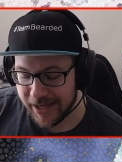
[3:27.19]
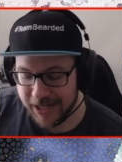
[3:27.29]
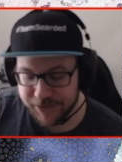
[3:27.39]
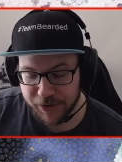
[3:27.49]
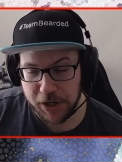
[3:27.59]

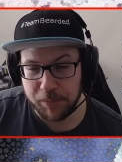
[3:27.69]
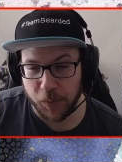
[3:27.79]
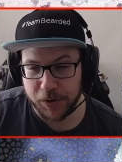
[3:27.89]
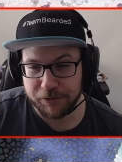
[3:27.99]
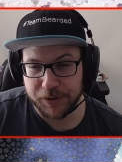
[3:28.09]
It's very
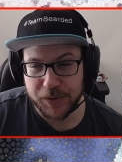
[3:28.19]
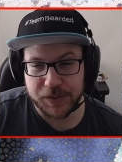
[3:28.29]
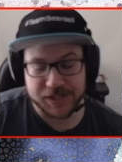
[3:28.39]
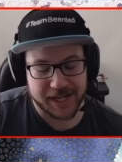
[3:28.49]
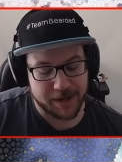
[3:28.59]
important for you
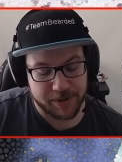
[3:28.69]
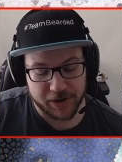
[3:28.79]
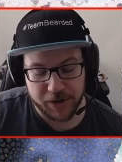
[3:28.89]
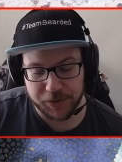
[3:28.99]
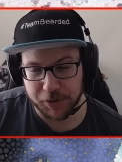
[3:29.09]
to stay at
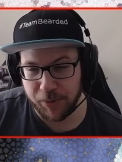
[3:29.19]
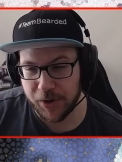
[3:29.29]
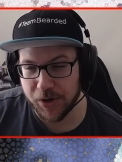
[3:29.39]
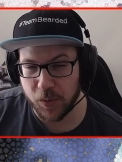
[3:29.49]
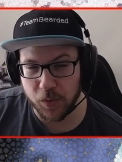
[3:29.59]
parity with your
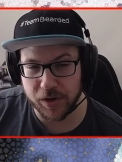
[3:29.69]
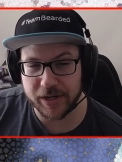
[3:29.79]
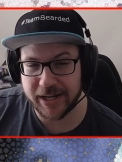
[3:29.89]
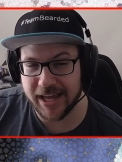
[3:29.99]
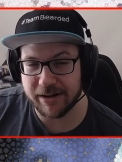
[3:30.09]
opponent
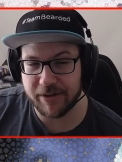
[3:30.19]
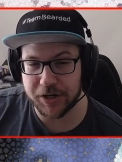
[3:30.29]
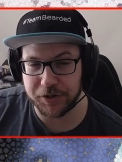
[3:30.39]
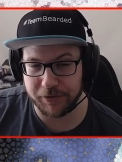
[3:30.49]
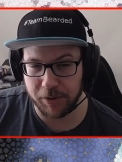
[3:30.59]
or gain
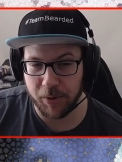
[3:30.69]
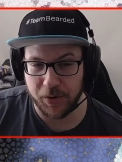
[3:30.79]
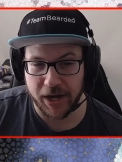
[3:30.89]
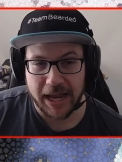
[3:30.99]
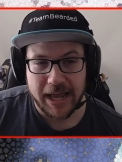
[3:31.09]
advantage over your opponent.